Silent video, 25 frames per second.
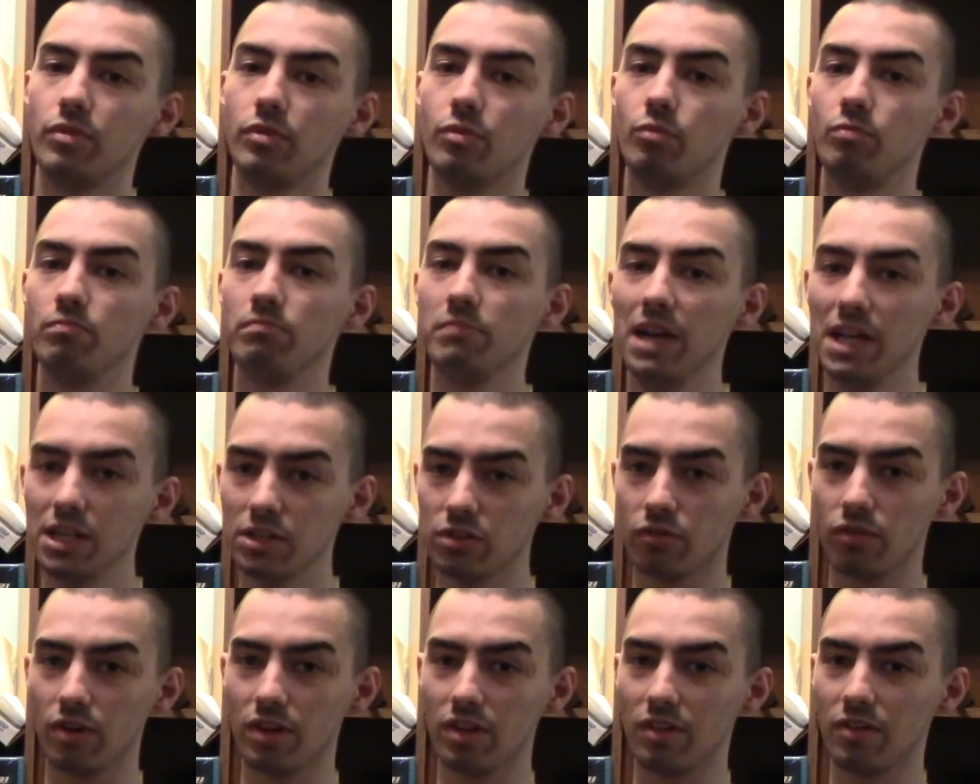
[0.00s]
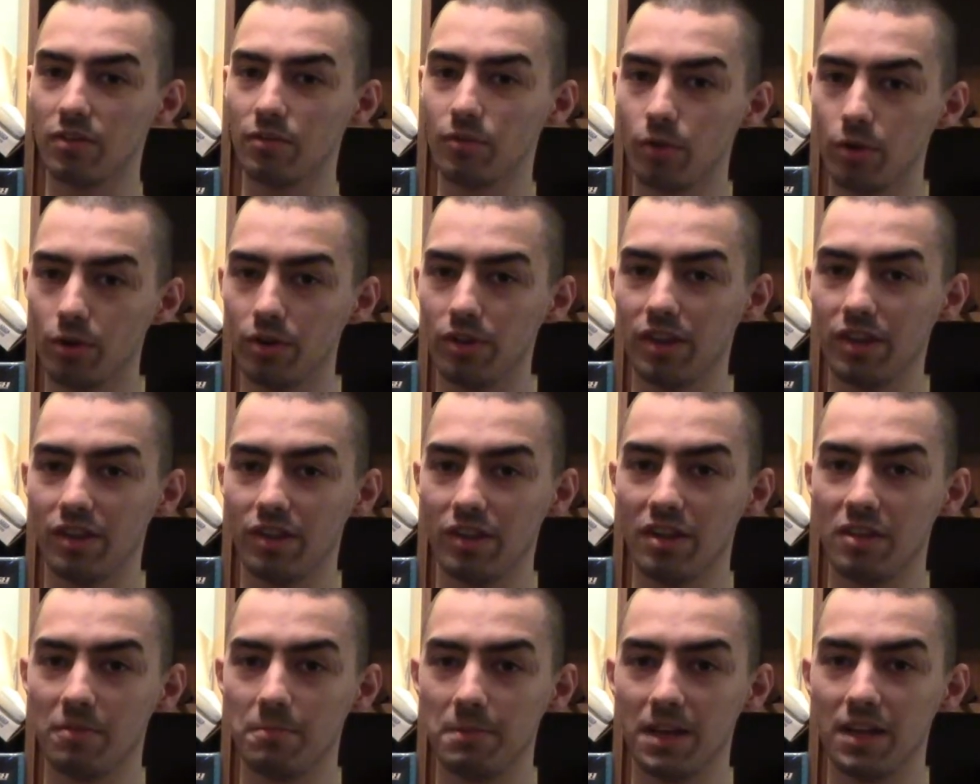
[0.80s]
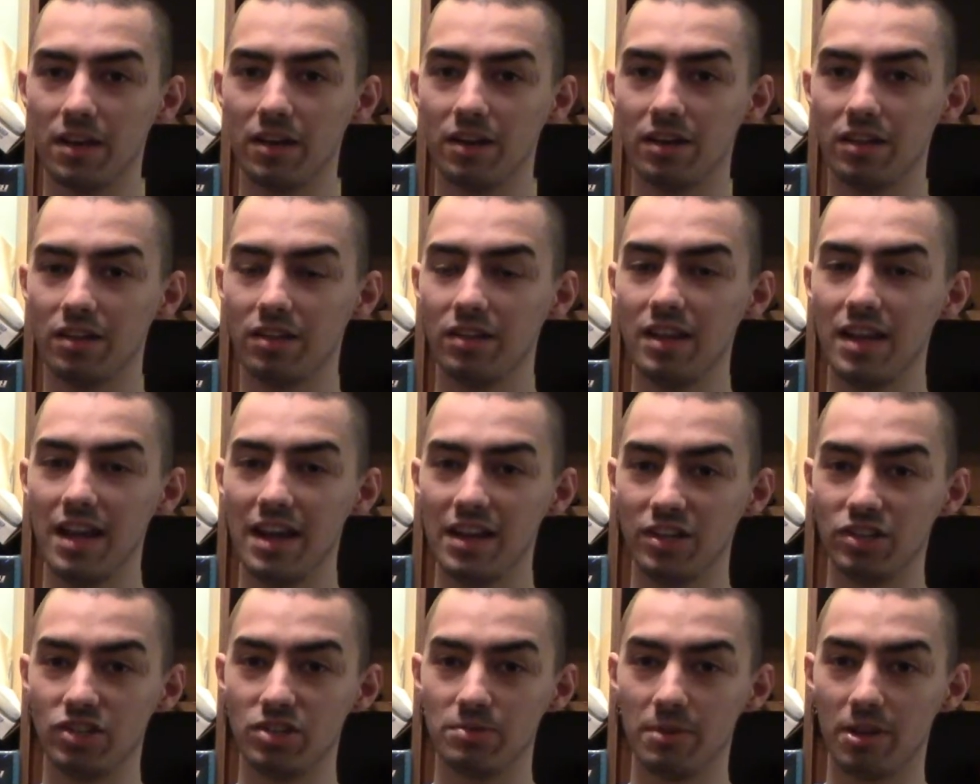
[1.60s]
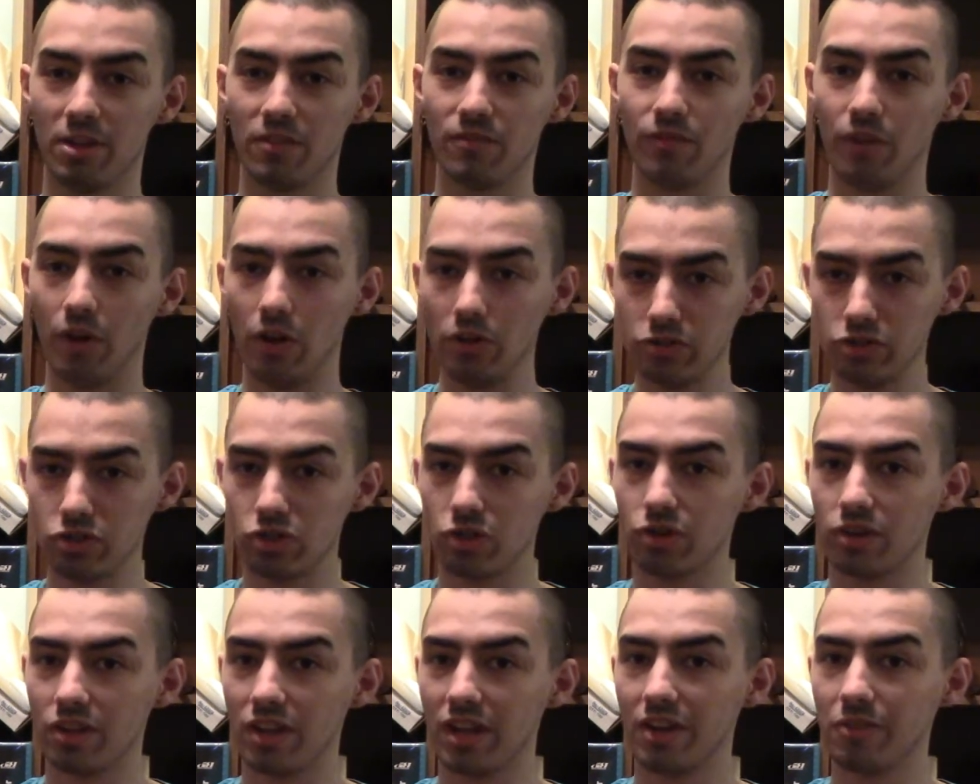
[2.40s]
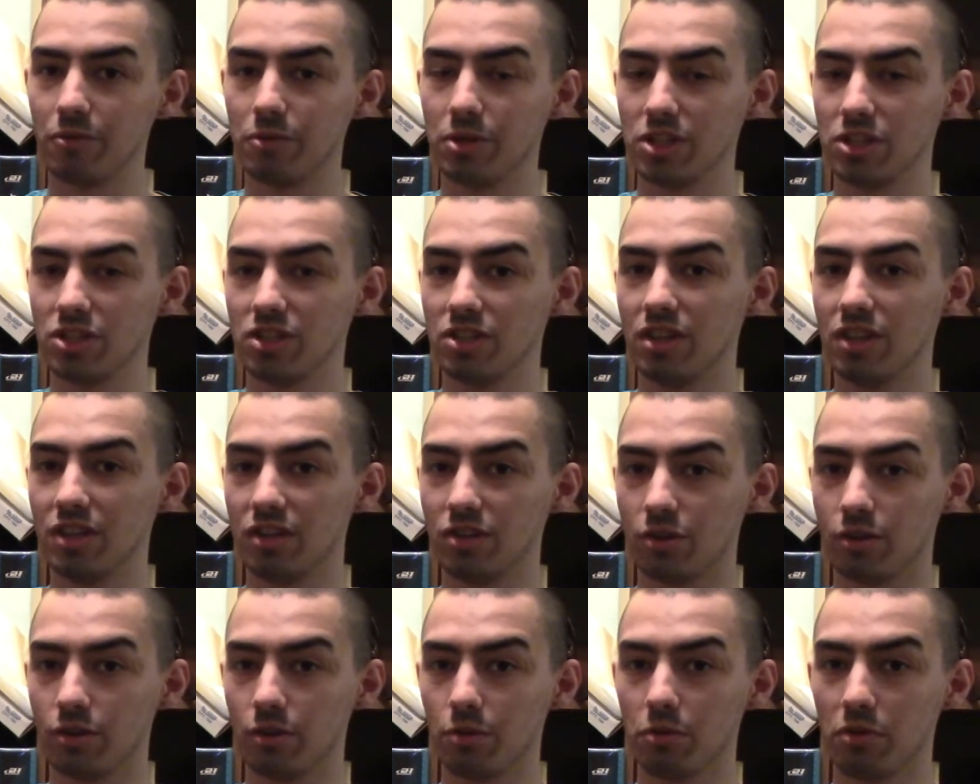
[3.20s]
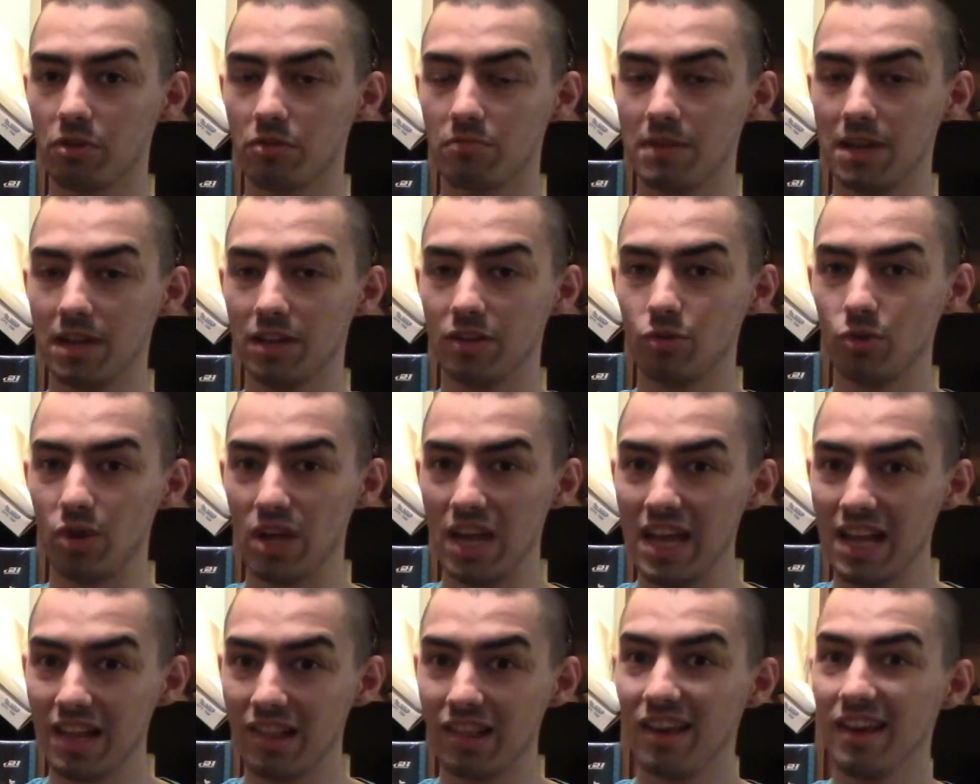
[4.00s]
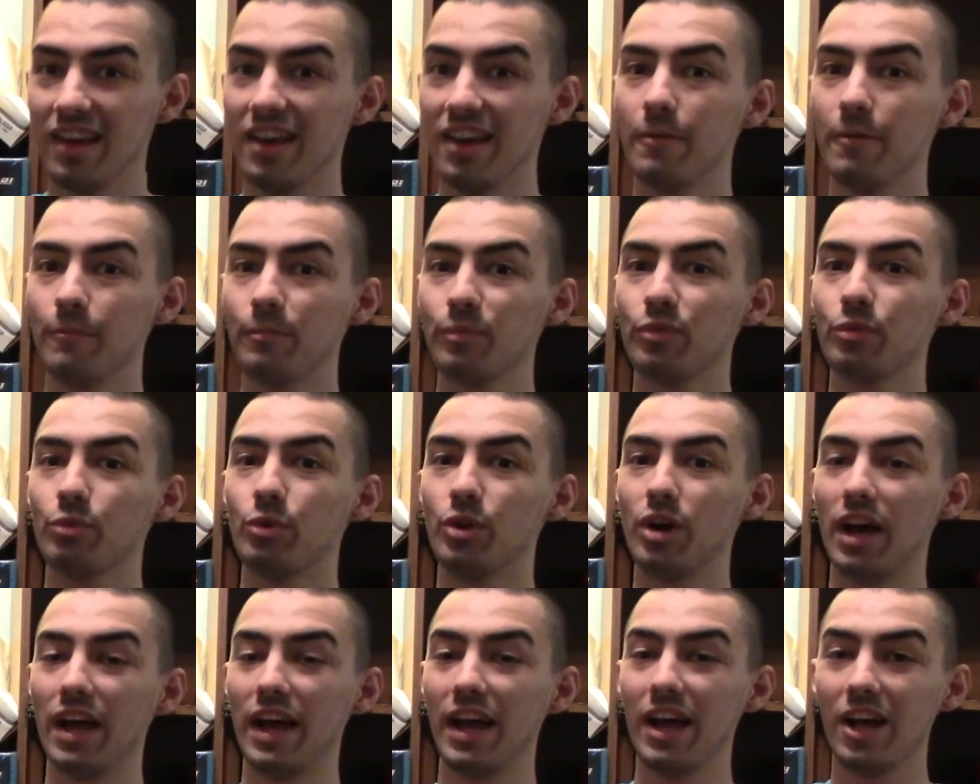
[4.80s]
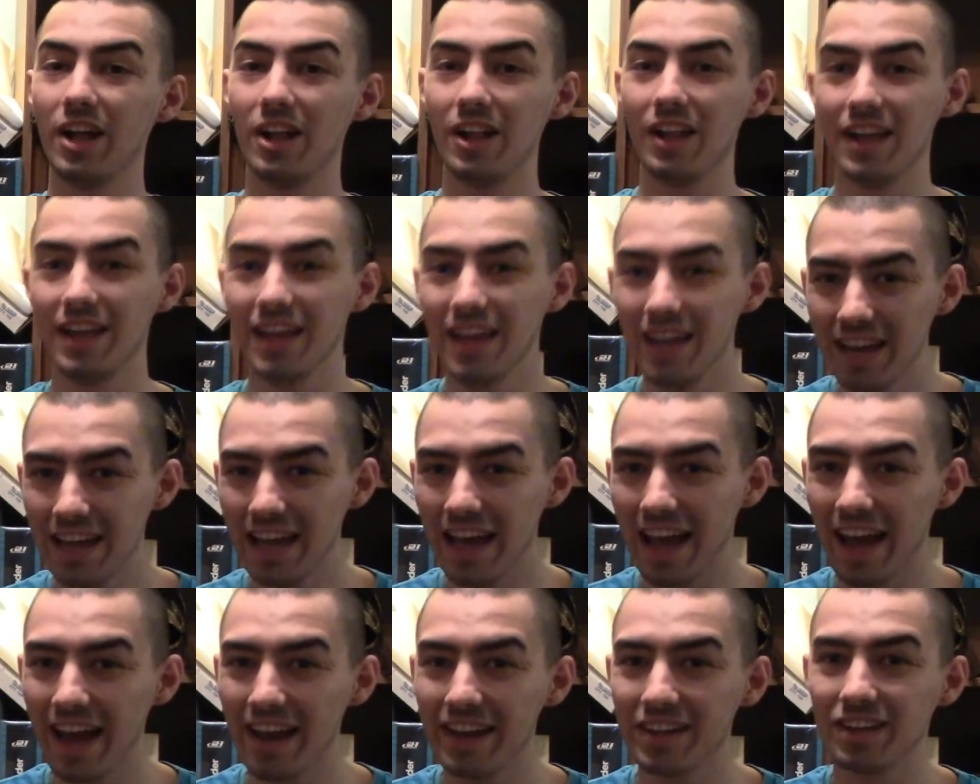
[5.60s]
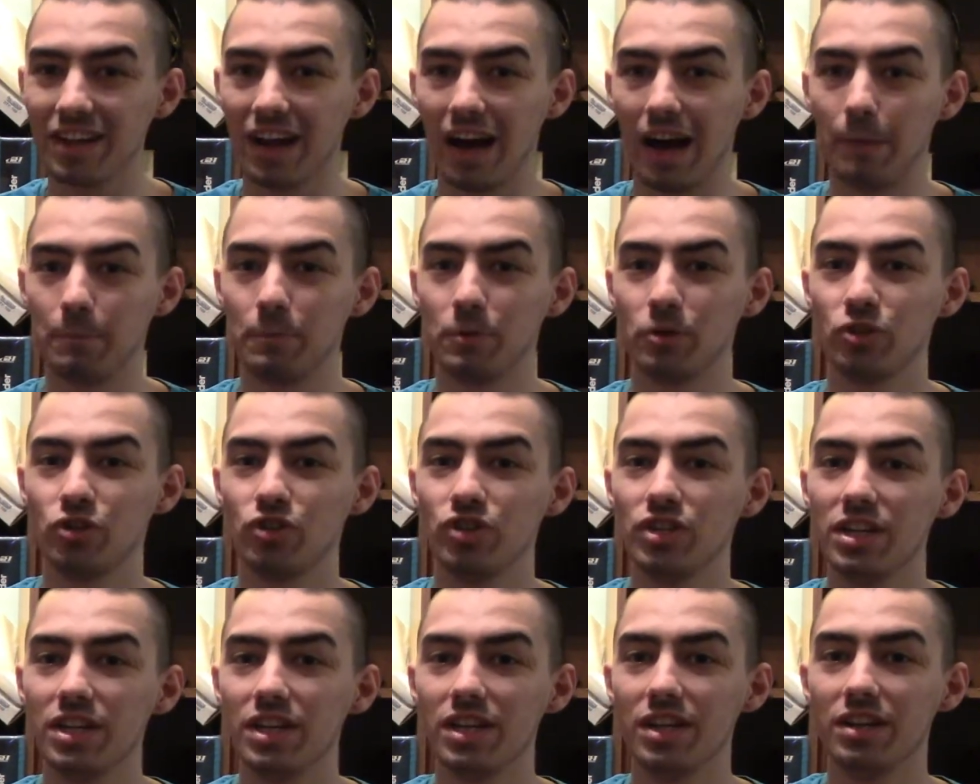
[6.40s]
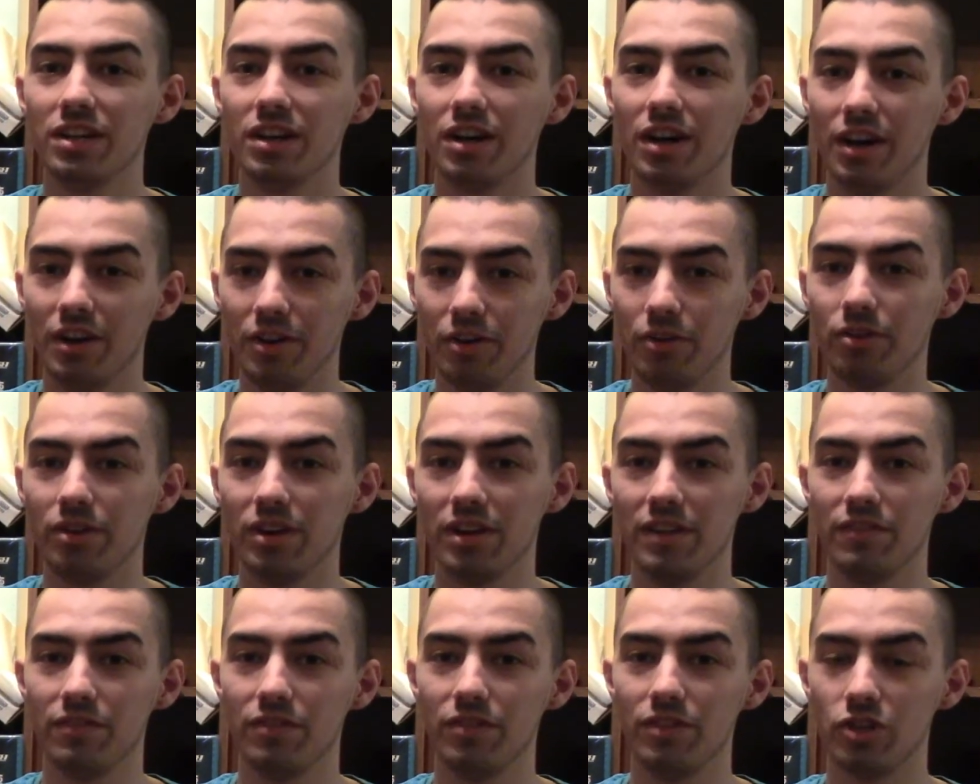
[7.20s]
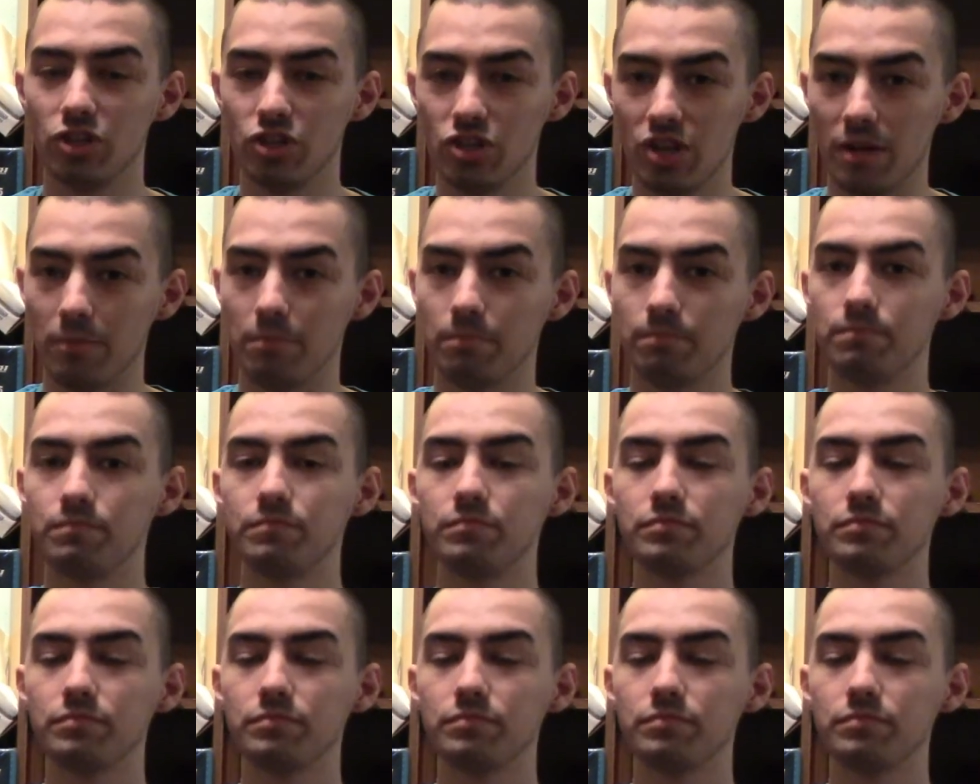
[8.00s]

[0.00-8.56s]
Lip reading: Major reasons for this is because the HMS Vulture that of which the turtle was meant to hit, it had copper sheeting underneath the ship.